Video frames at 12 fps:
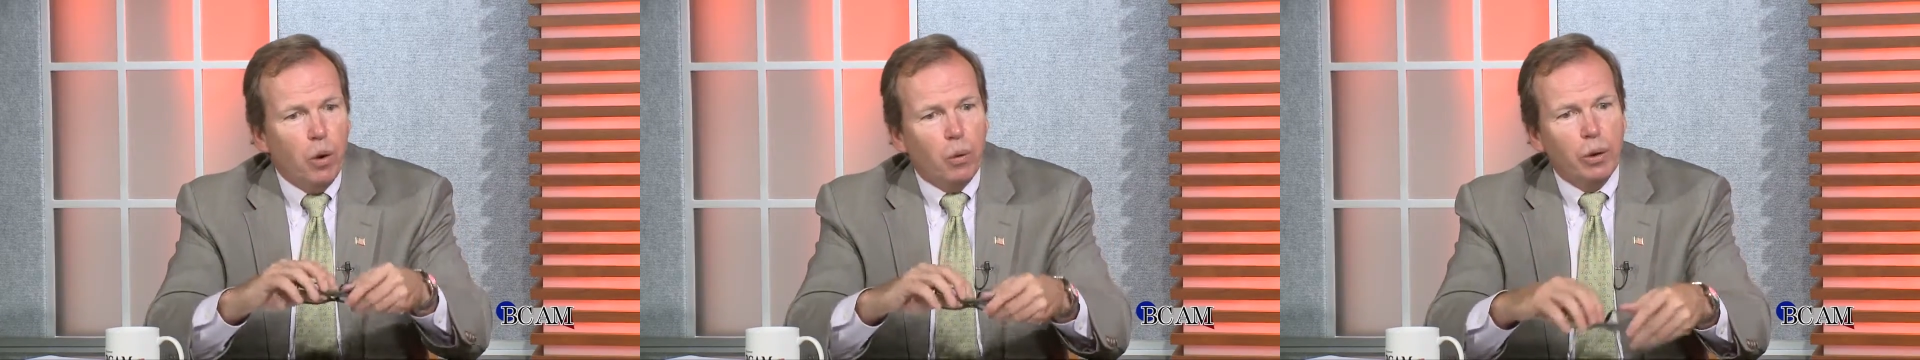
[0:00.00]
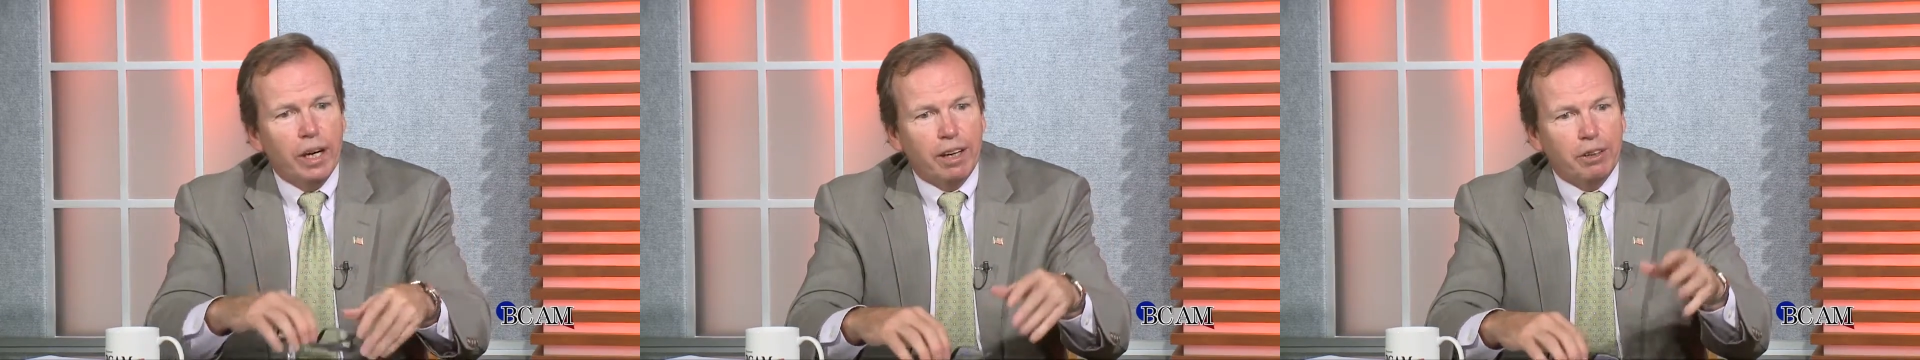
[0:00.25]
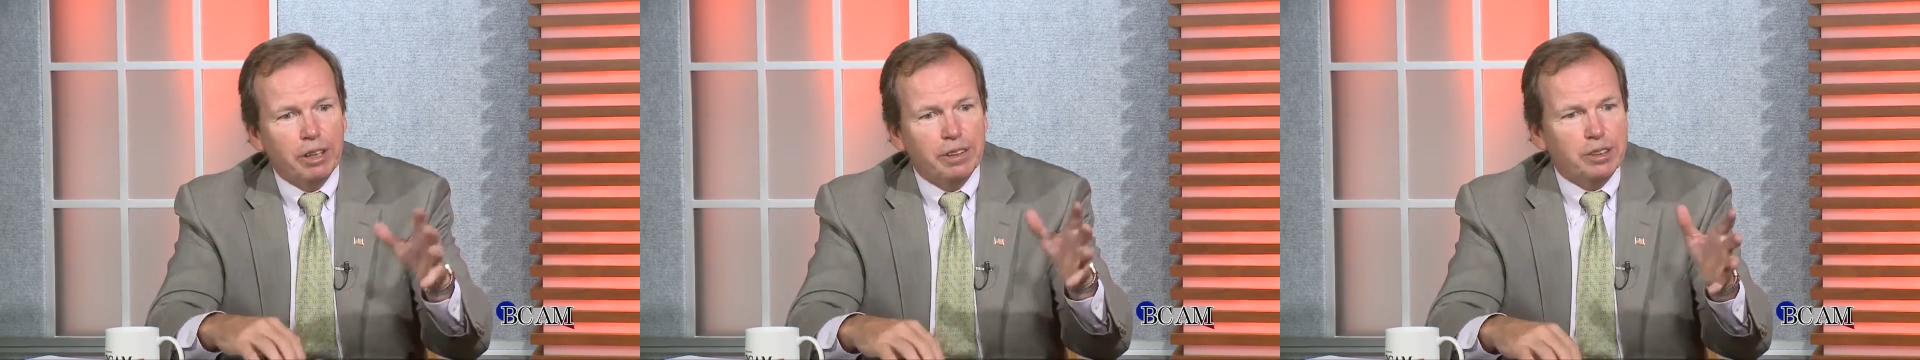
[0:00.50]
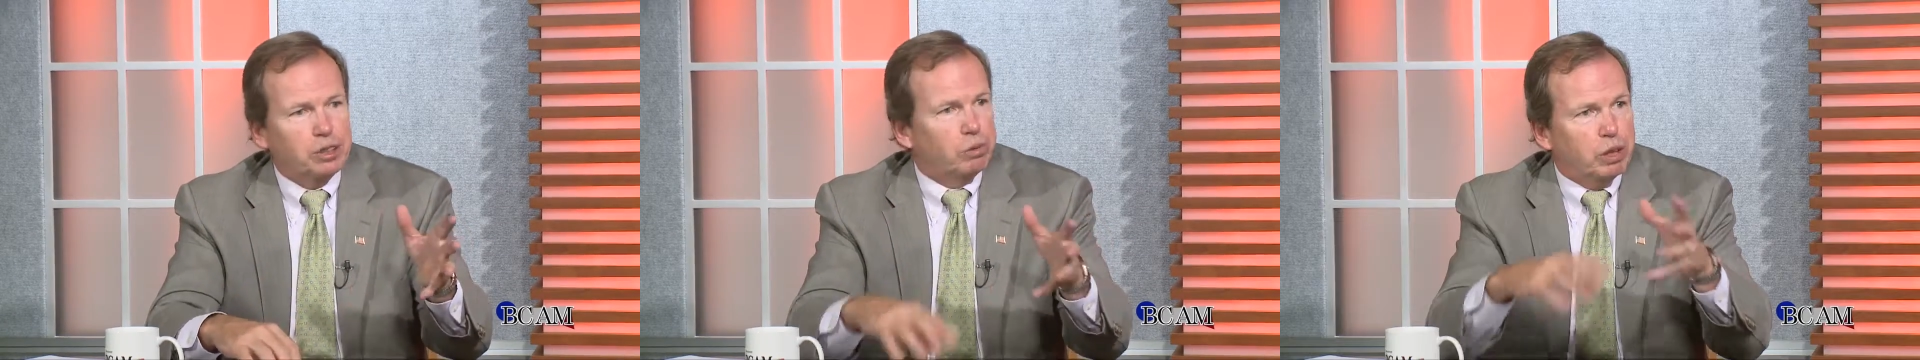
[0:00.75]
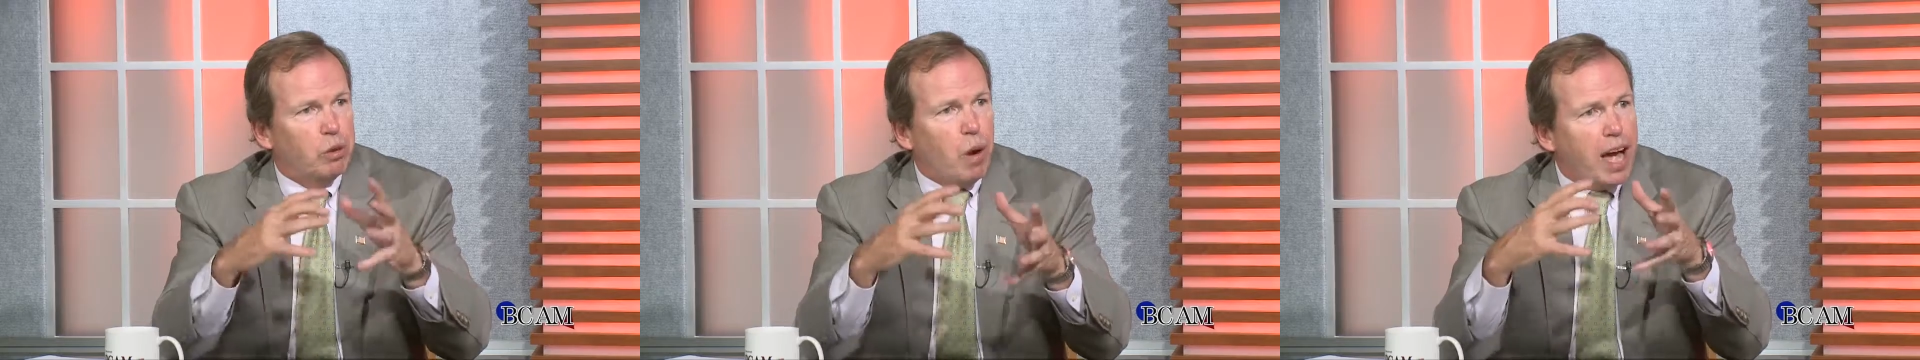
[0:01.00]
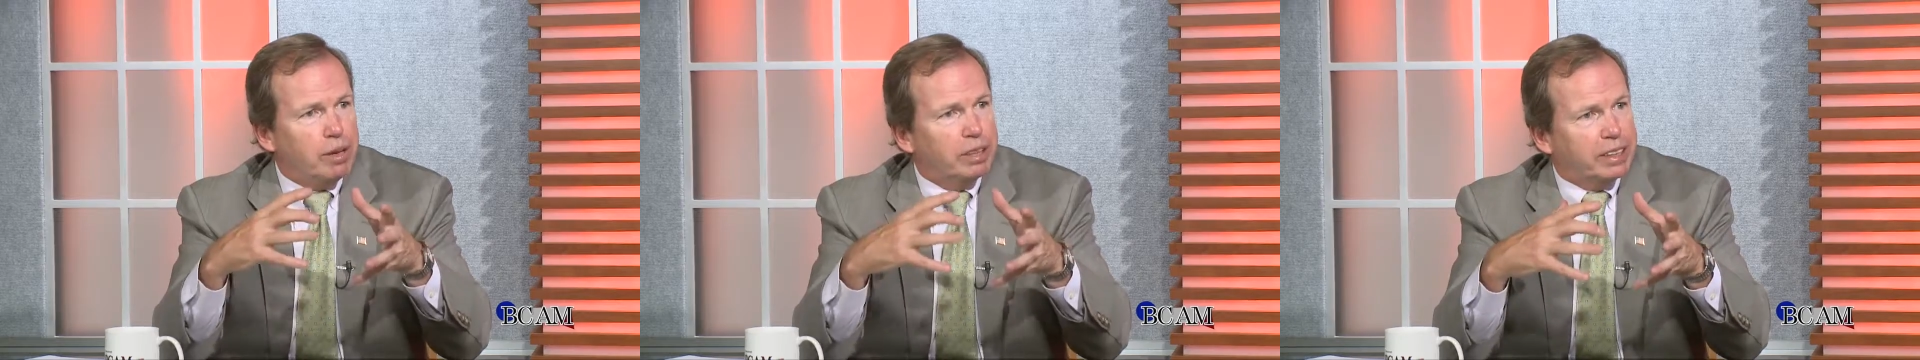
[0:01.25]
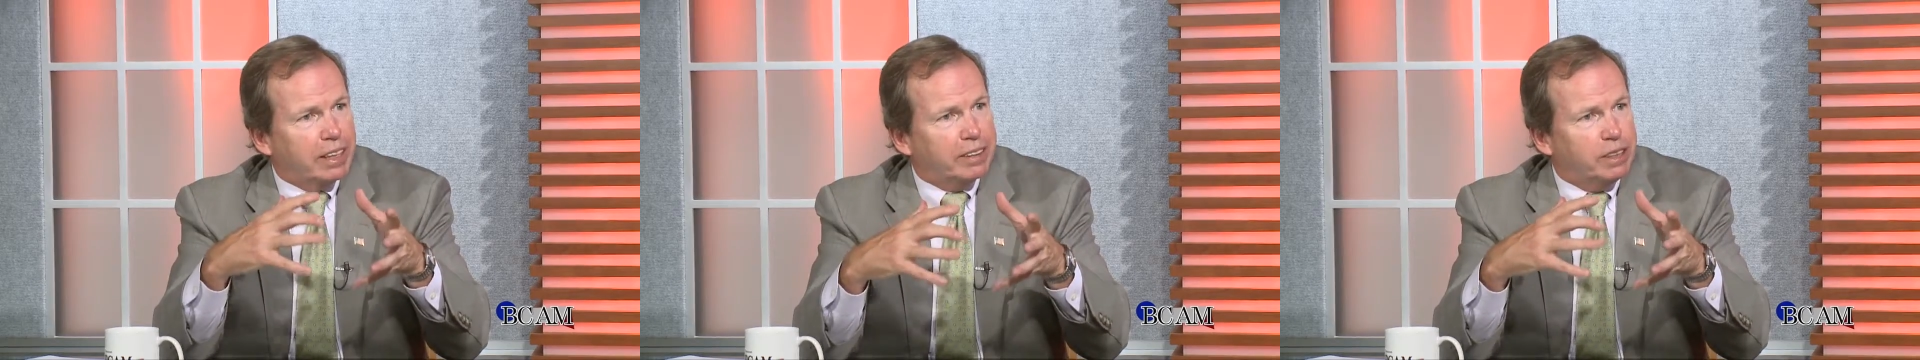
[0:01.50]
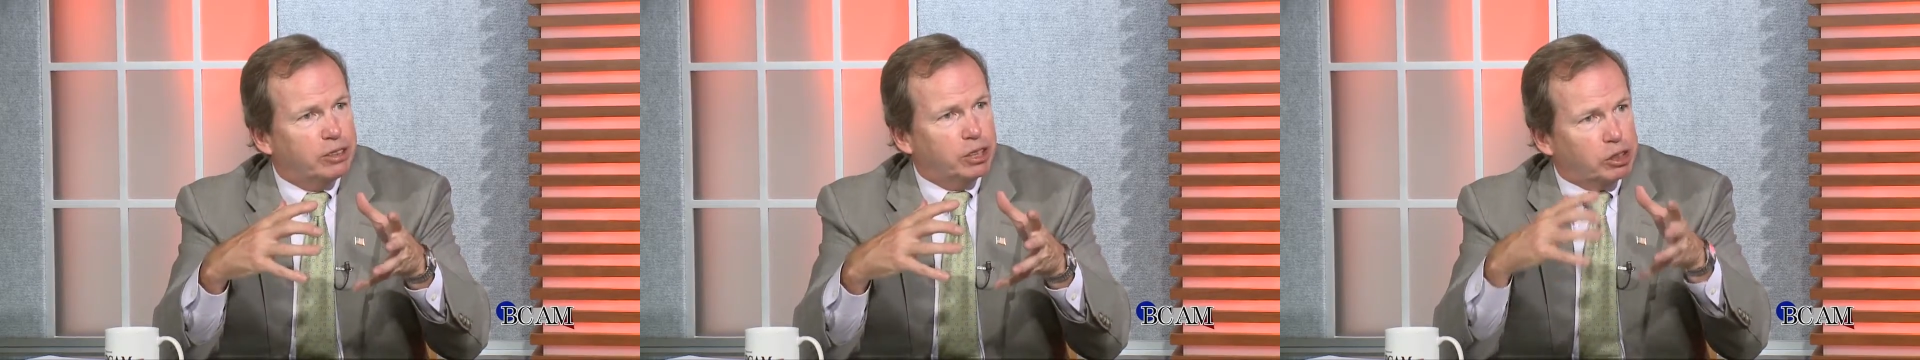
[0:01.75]
Where there's a requirement that
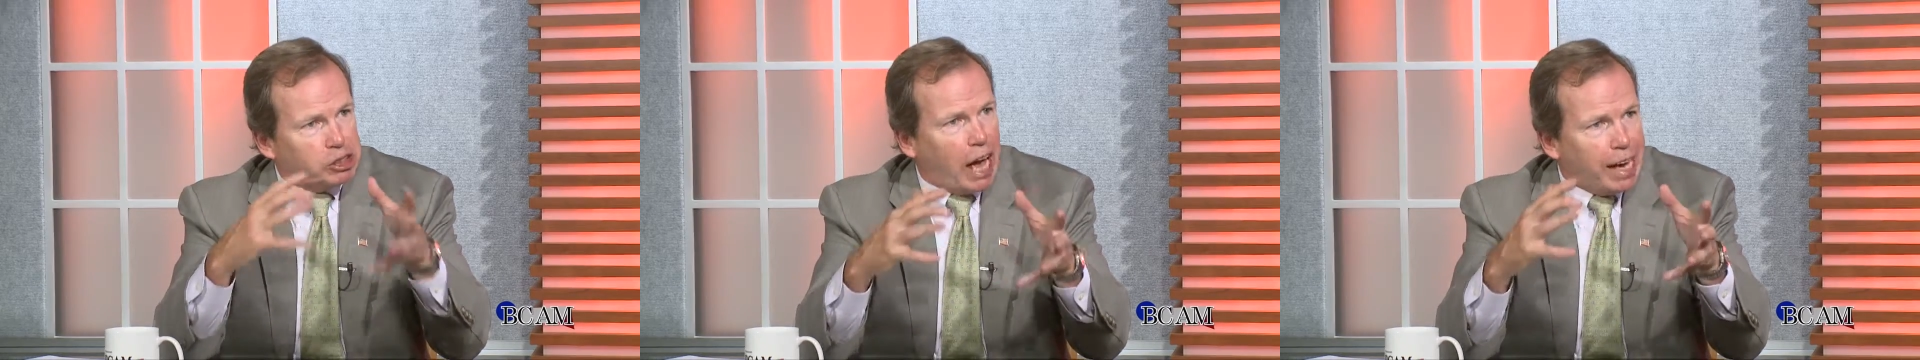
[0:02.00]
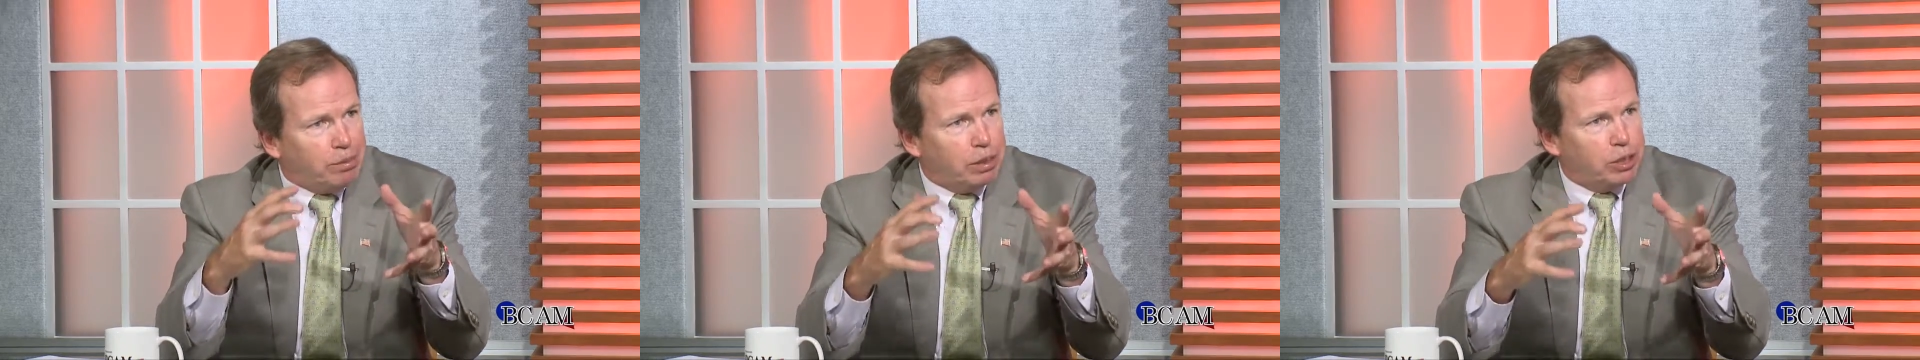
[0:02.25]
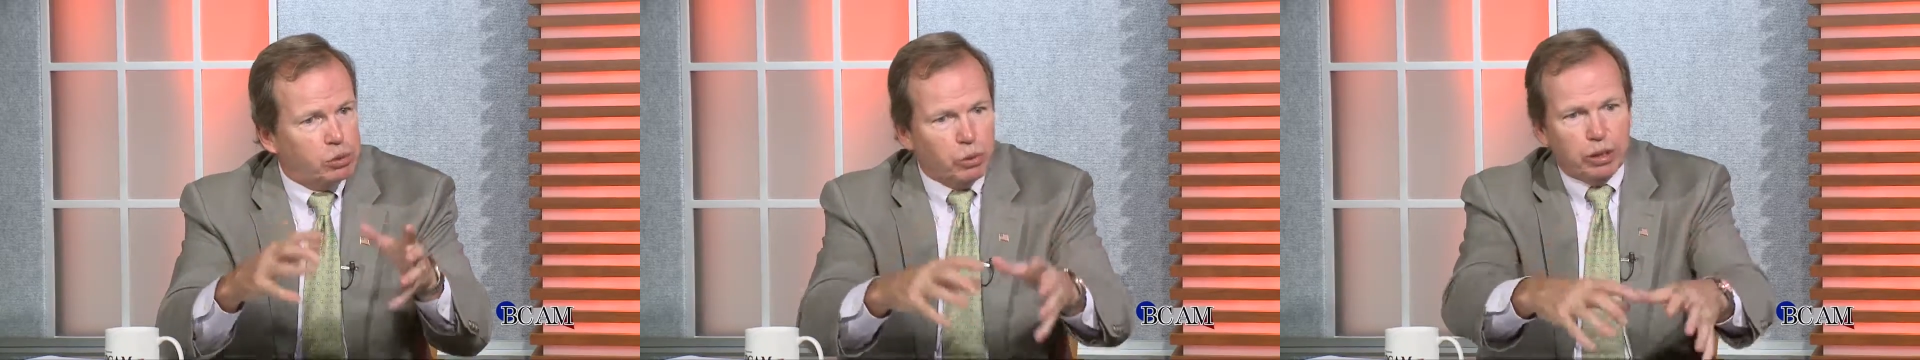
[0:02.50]
these assignments,